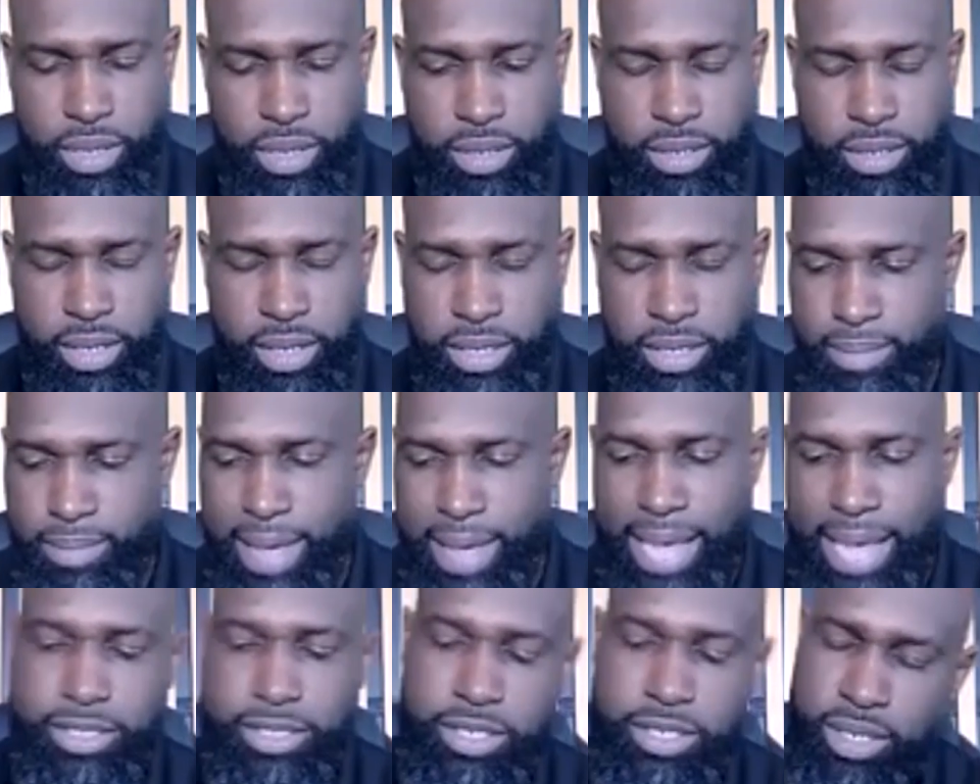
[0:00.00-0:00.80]
in the
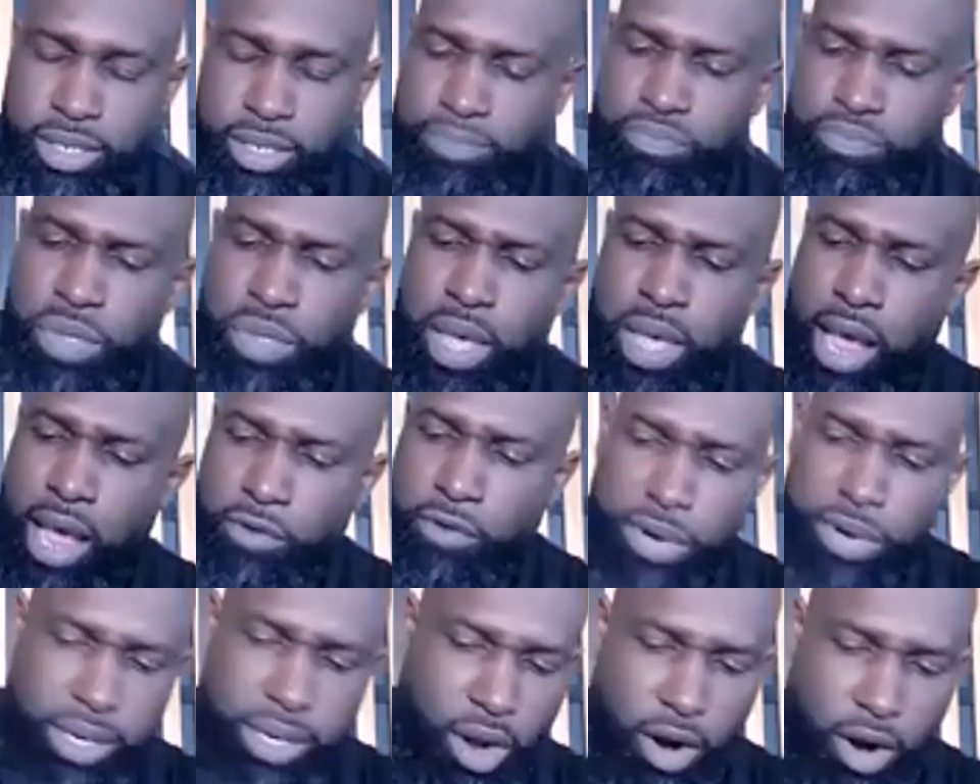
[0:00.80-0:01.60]
magazine, I
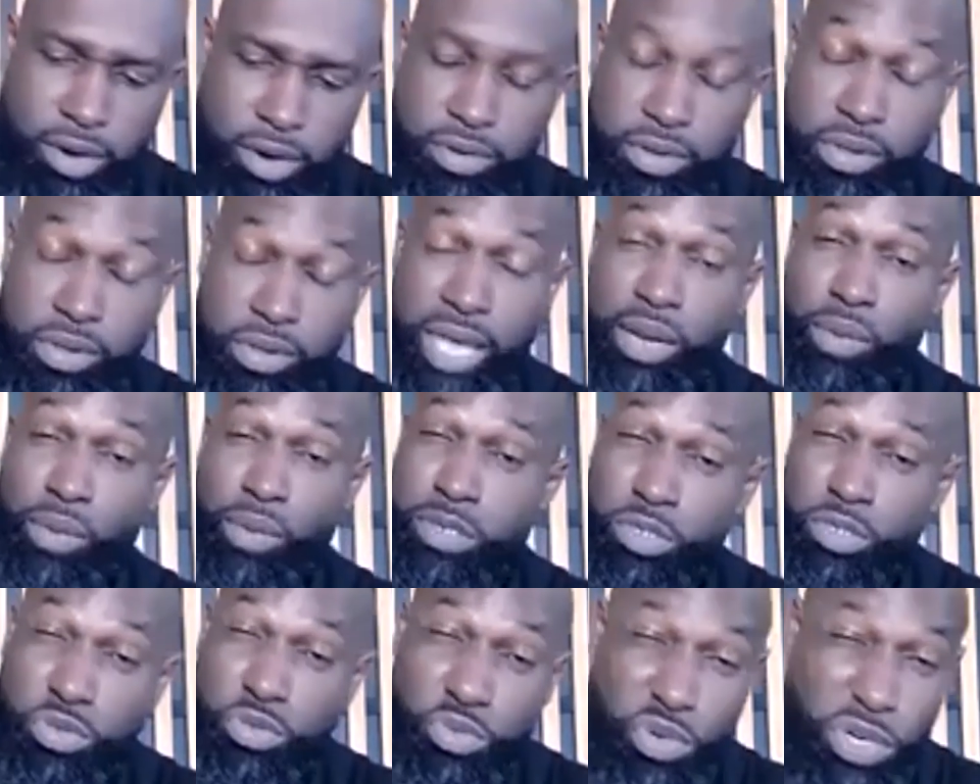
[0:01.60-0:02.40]
read an article, and it
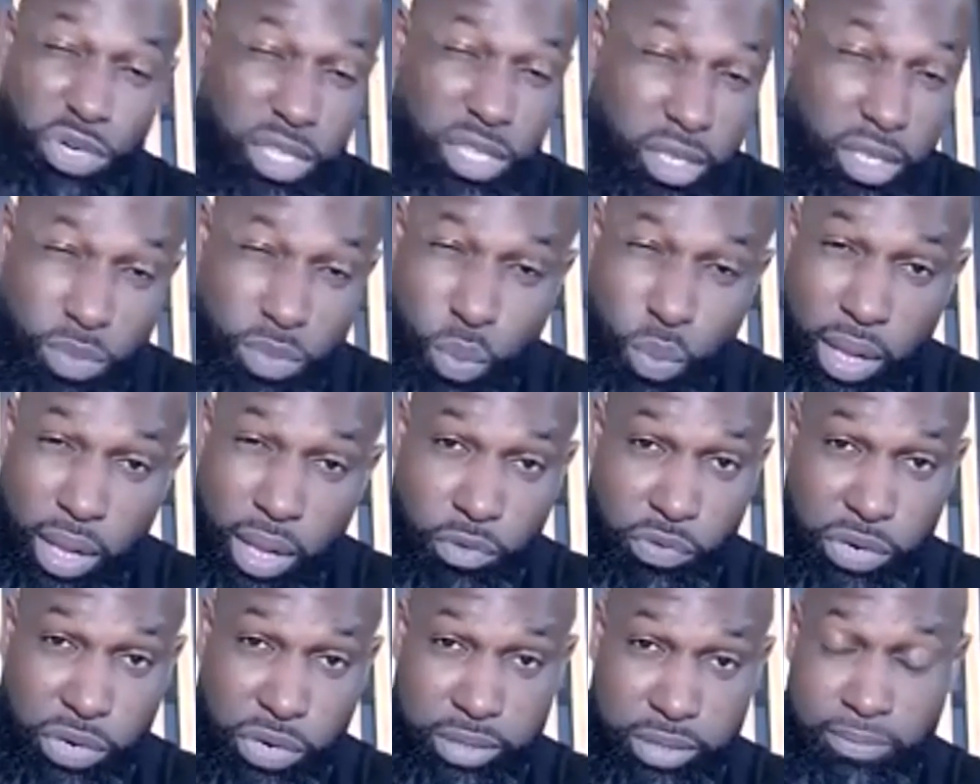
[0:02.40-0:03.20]
was really well
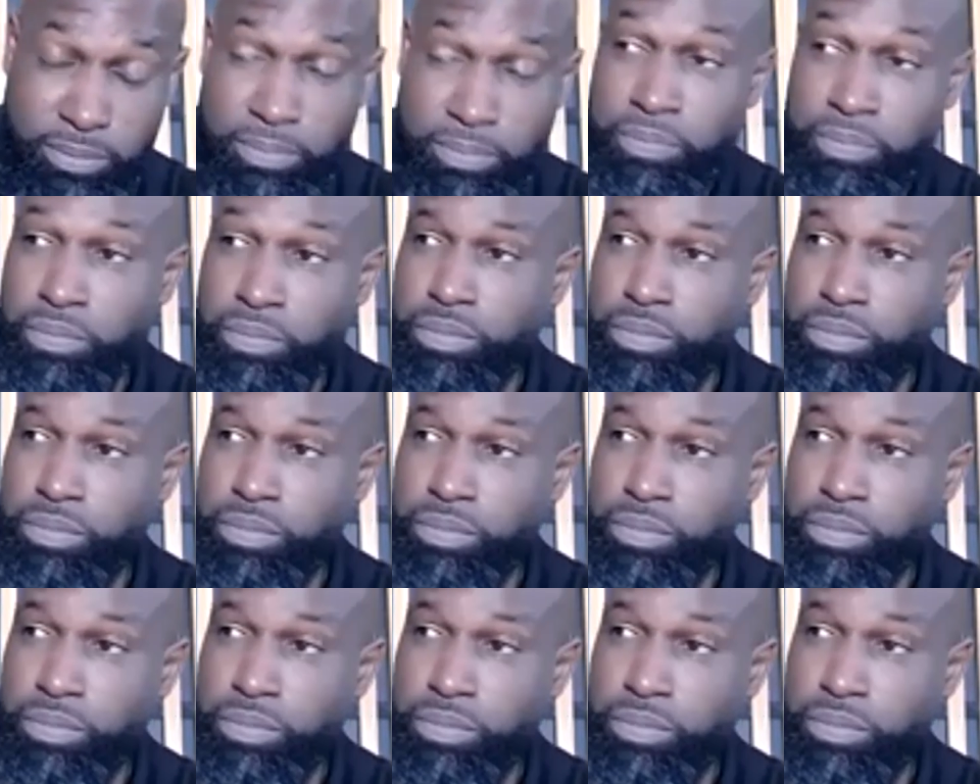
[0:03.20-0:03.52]
written.